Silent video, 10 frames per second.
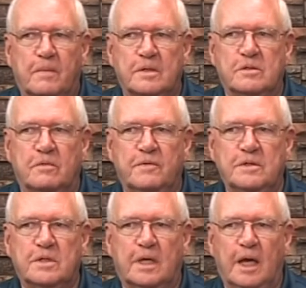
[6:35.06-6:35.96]

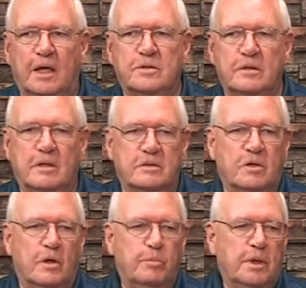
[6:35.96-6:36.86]
sophistication that's
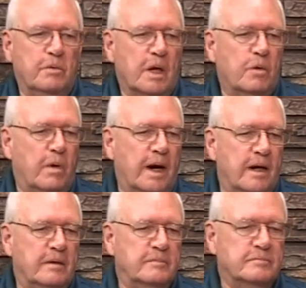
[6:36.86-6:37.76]
going to be
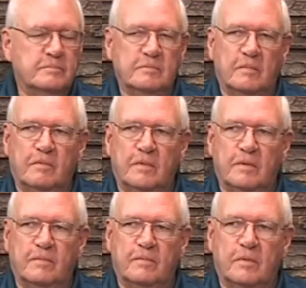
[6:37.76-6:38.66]
required,
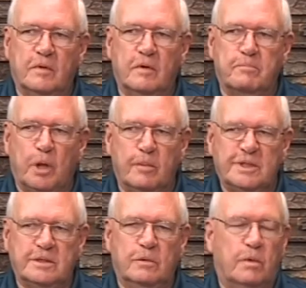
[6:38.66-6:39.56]

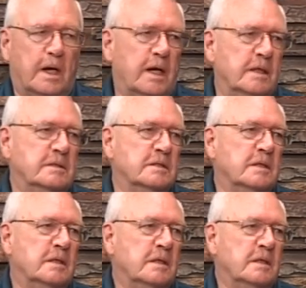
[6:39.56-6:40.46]
diplomacy-wise,
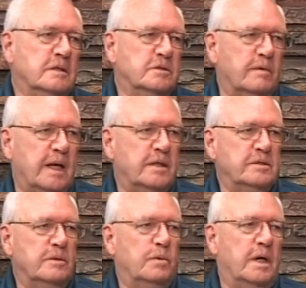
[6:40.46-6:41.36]

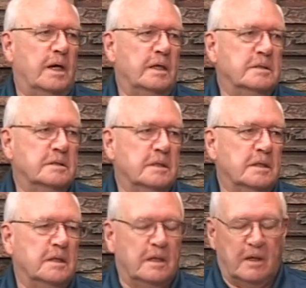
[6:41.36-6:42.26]
strategy-wise.
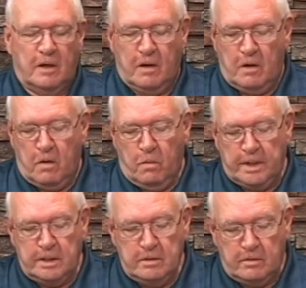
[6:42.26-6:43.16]

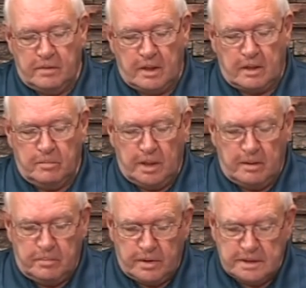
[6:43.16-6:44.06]
What do you think
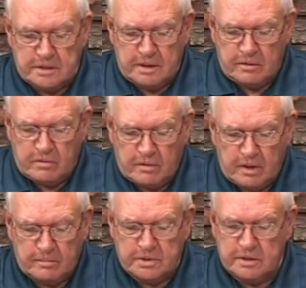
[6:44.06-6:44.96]
about President
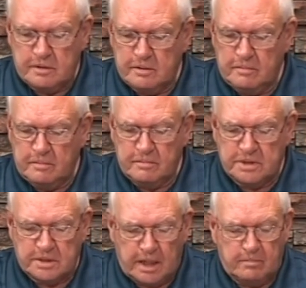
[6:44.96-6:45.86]
Trump's
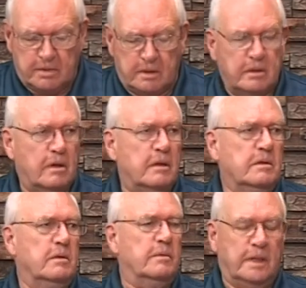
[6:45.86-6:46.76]
statement on
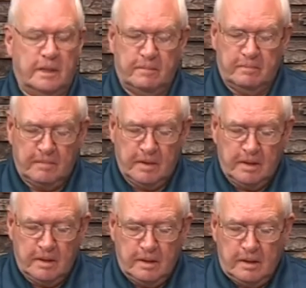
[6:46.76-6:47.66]
Korea?
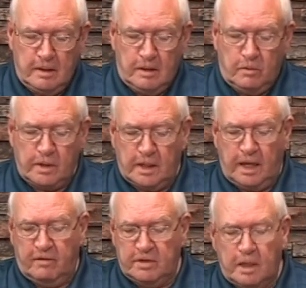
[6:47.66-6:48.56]
We're going to
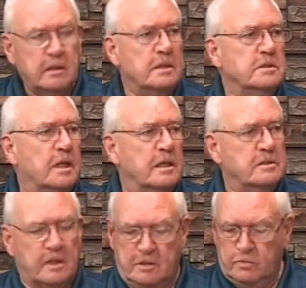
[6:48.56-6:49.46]
have to end this
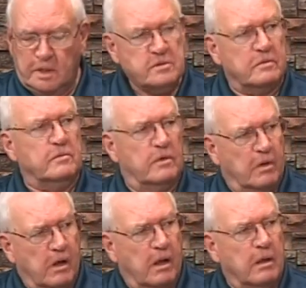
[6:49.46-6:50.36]
nonsense once and for
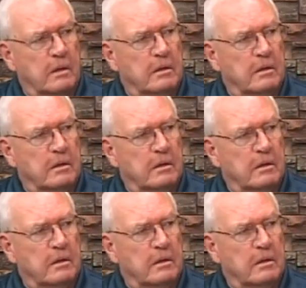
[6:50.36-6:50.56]
all.